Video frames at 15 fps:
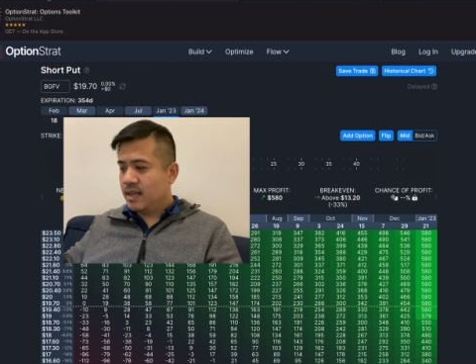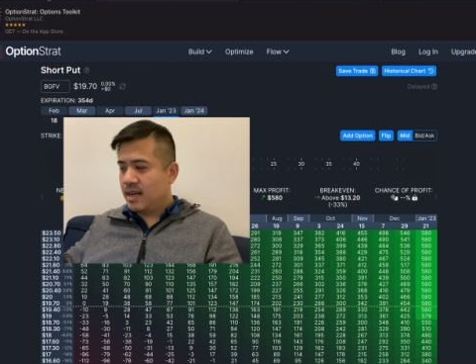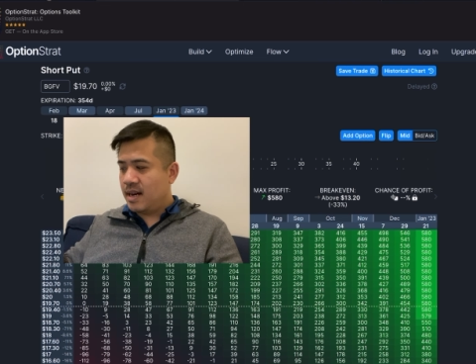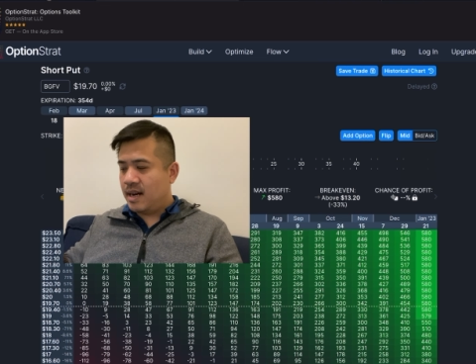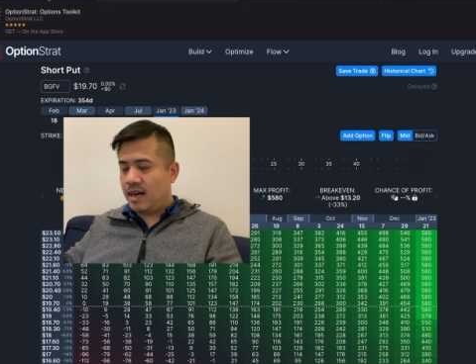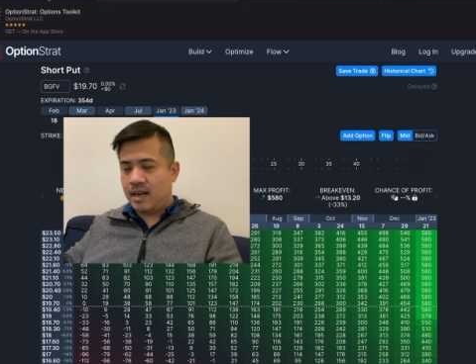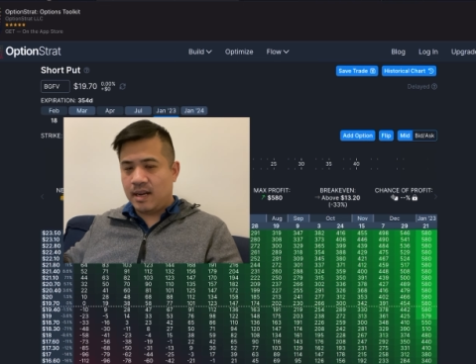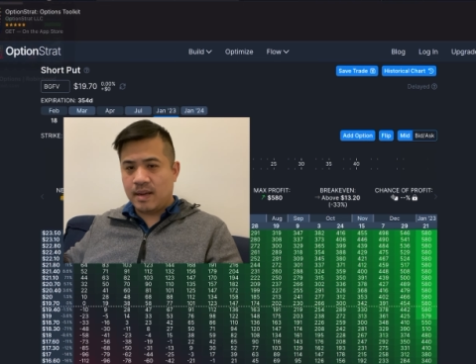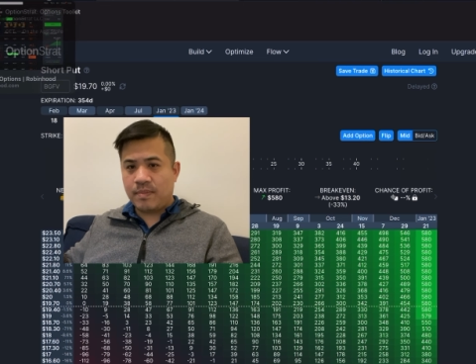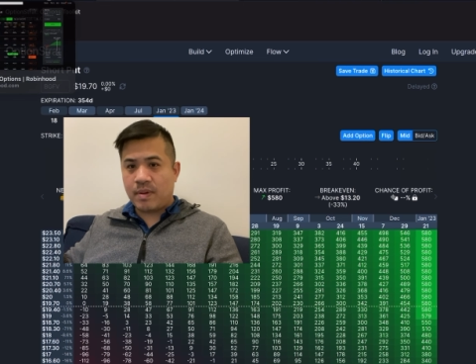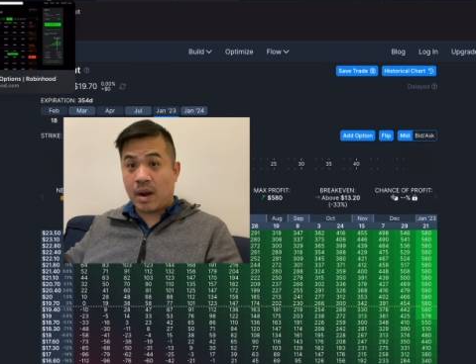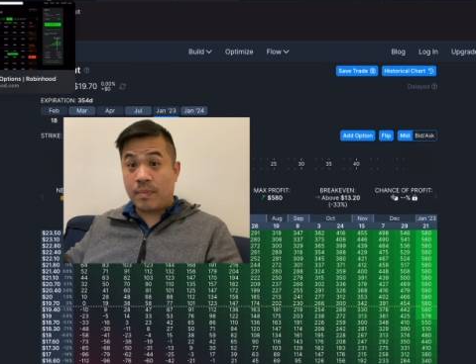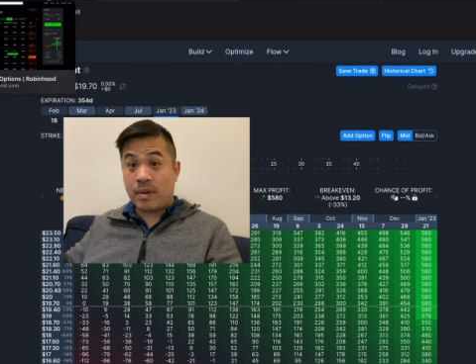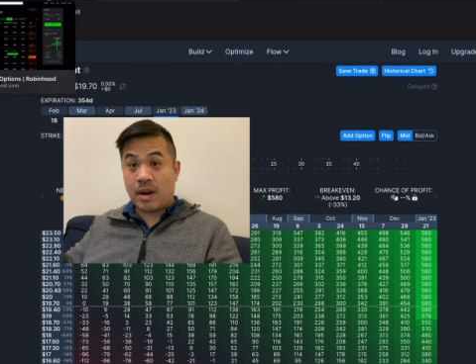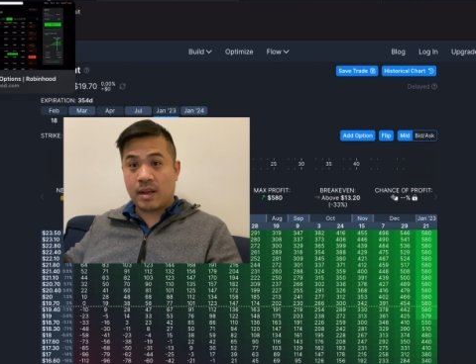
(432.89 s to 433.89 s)
and
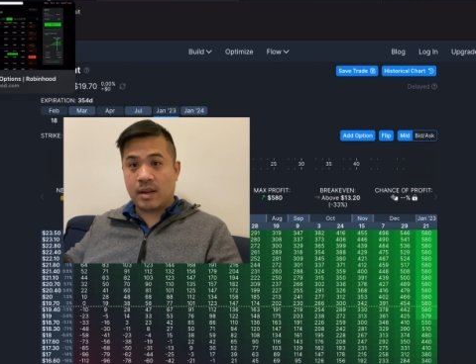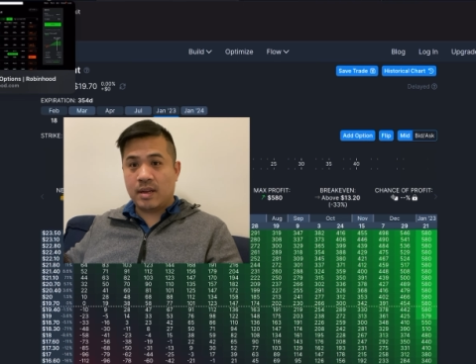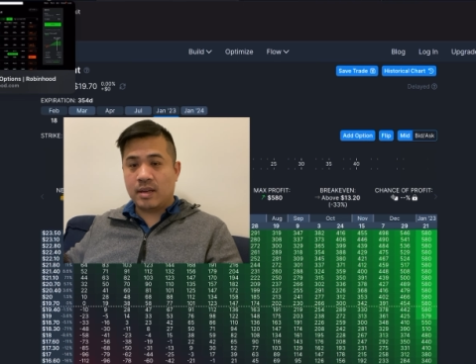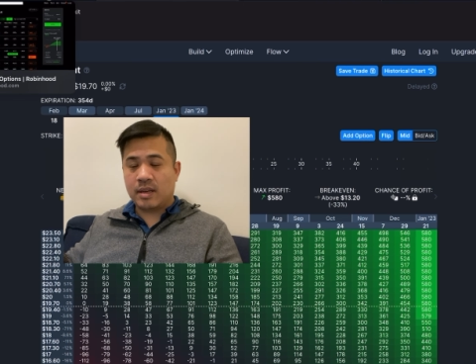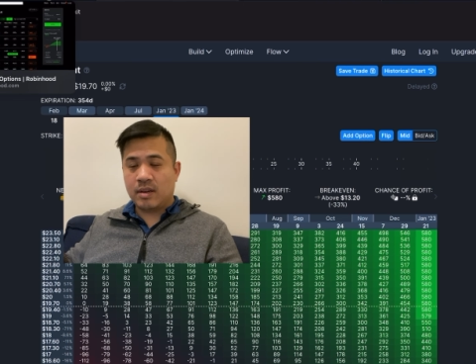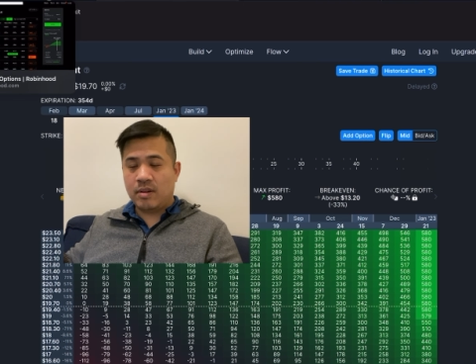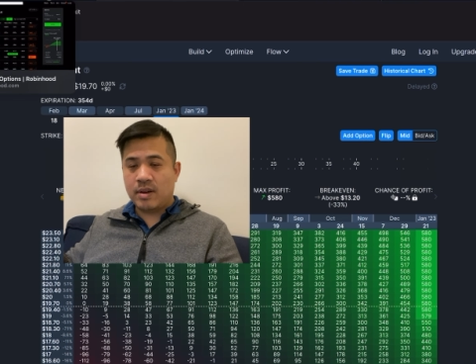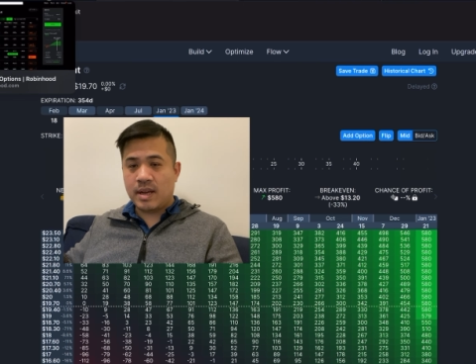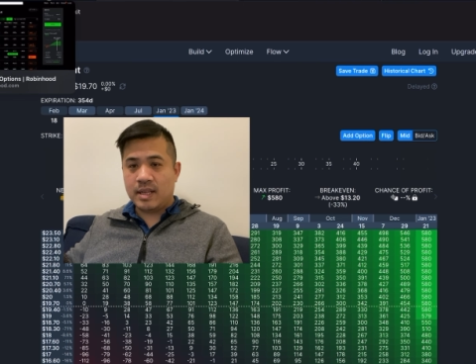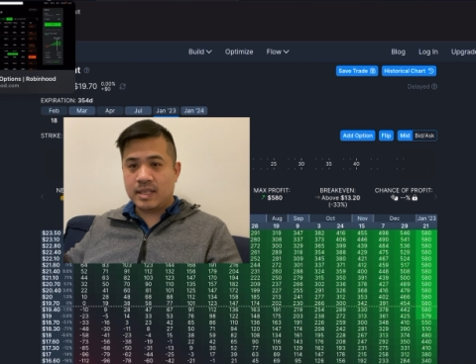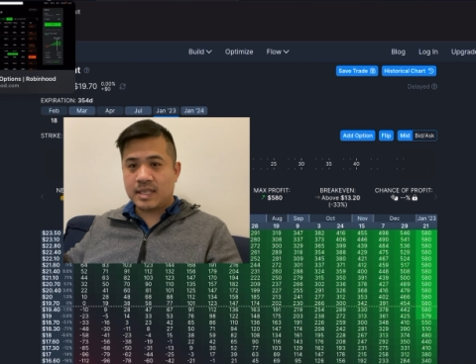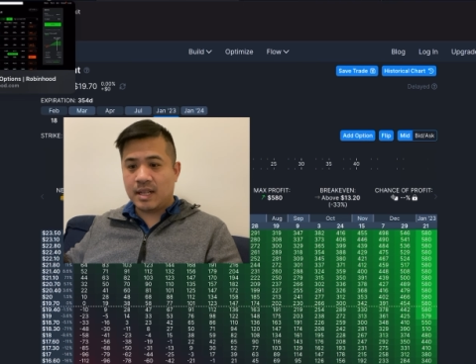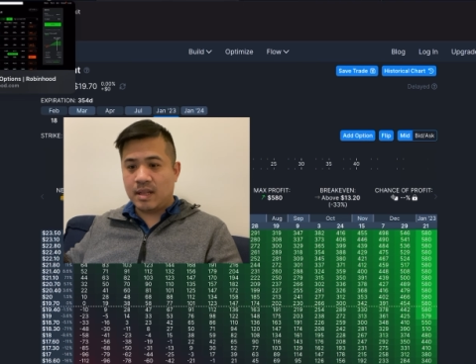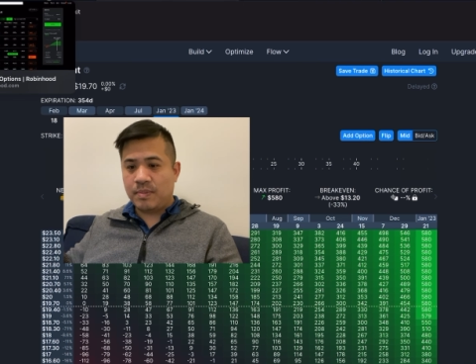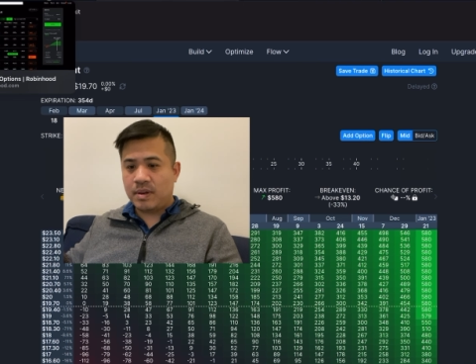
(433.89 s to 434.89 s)
I'm probably gonna go ahead and
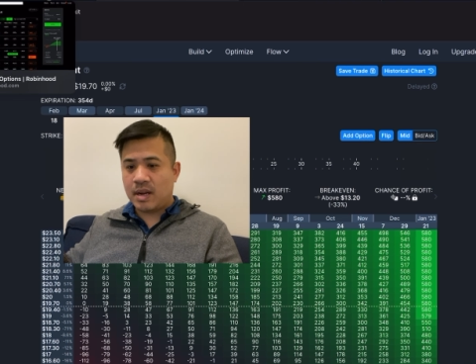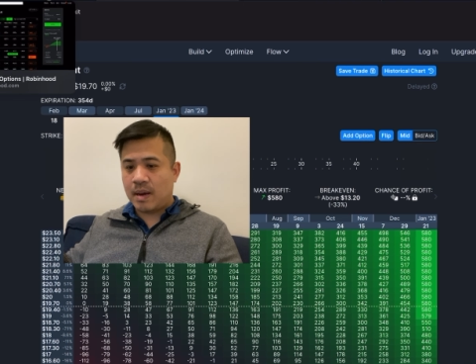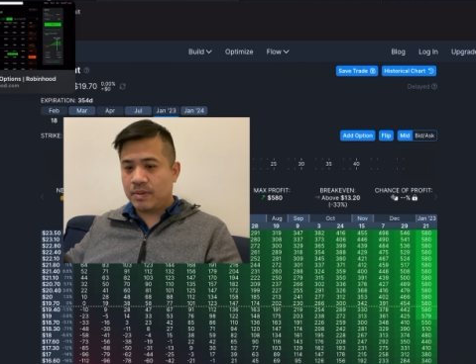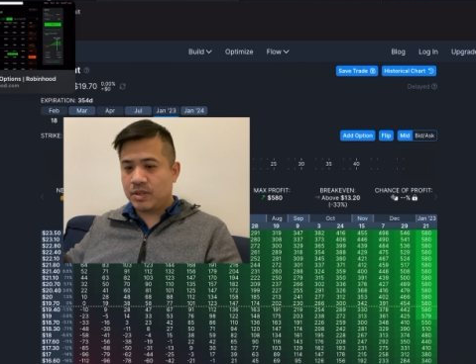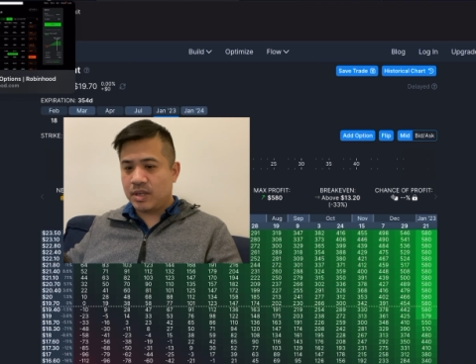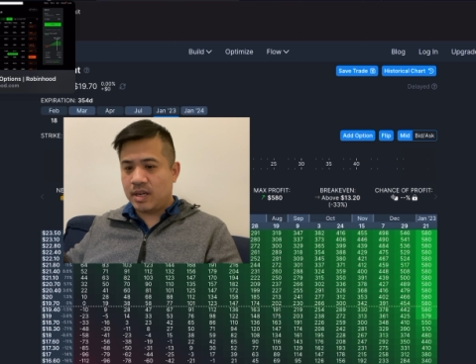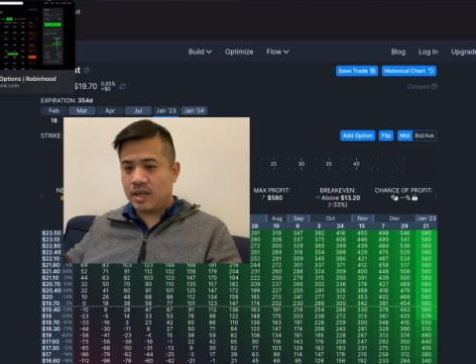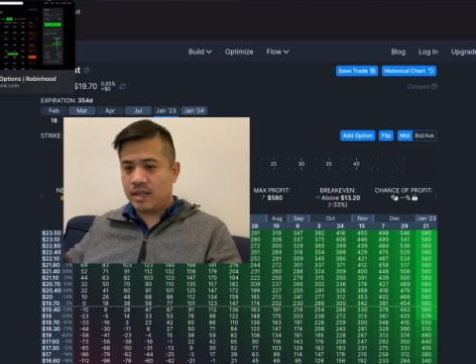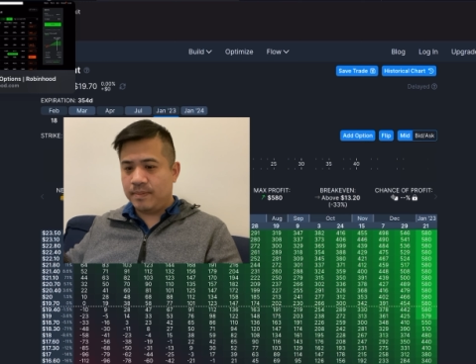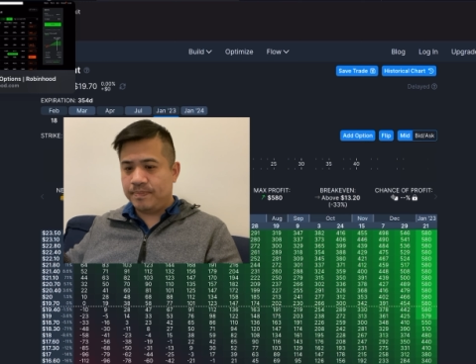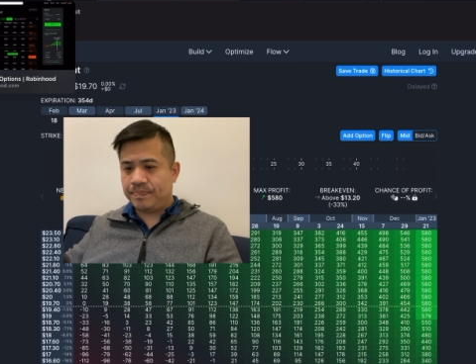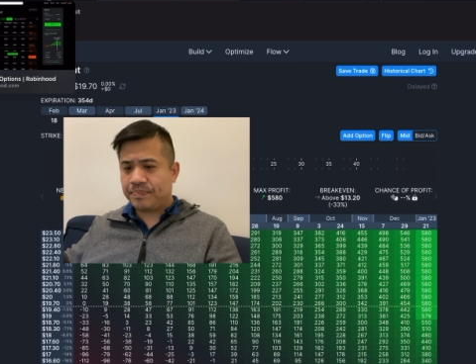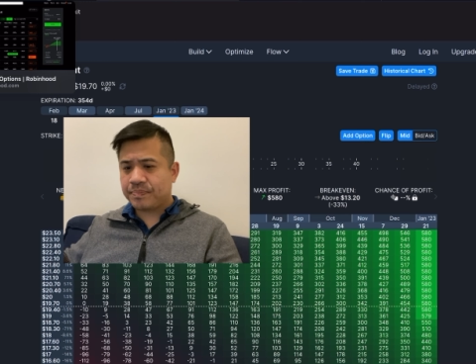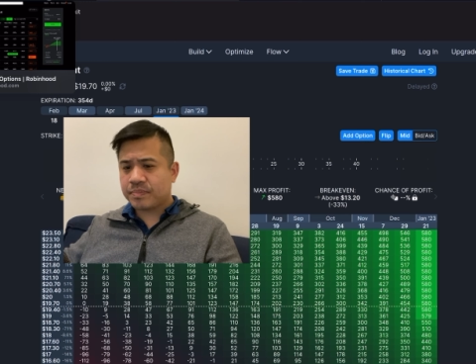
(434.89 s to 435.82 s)
sell a put option on.